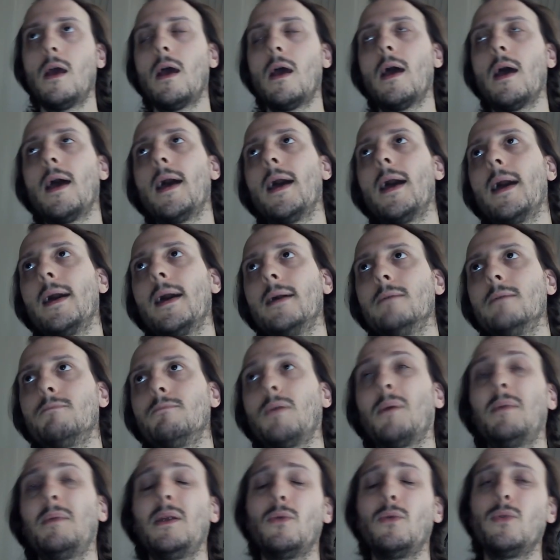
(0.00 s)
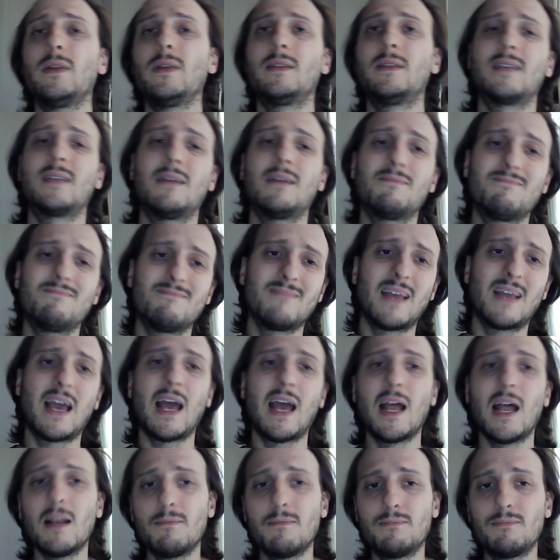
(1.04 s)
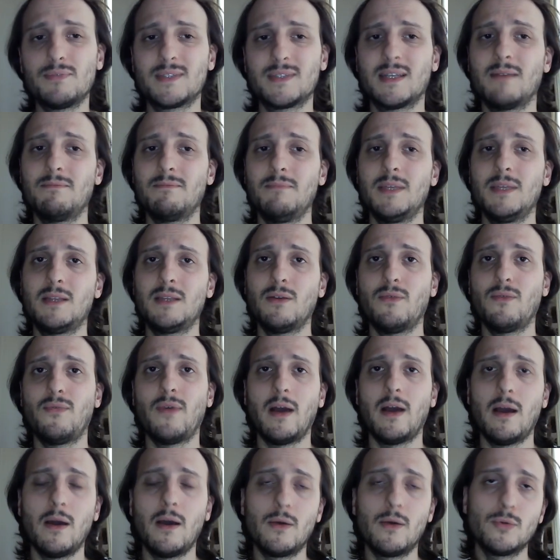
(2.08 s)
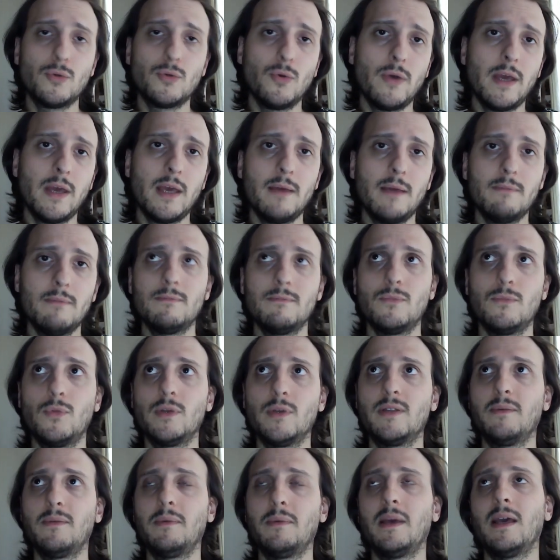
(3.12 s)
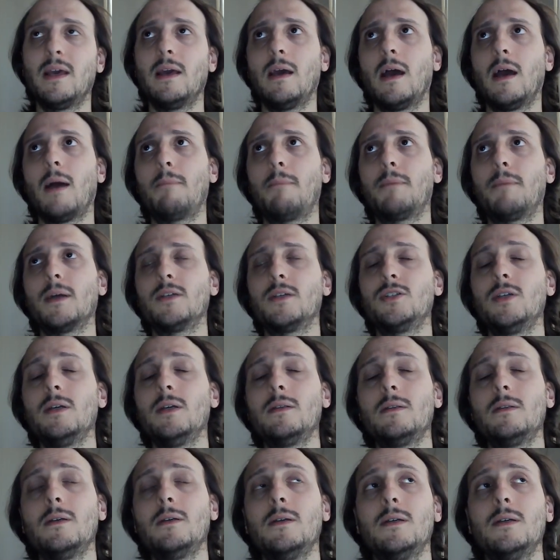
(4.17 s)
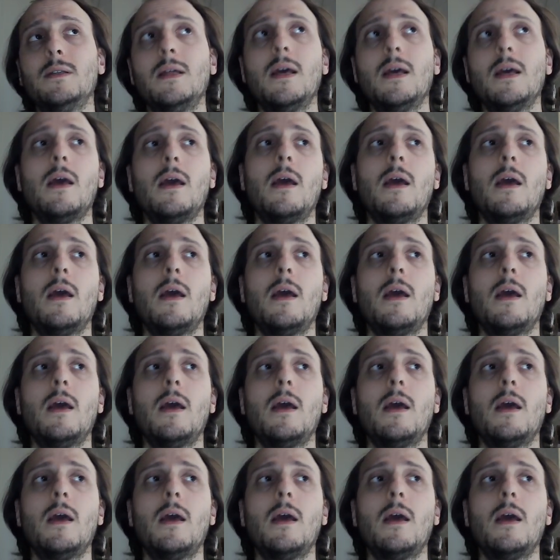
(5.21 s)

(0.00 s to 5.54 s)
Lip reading: And probably with some help, some bit of auto aim would be appreciated.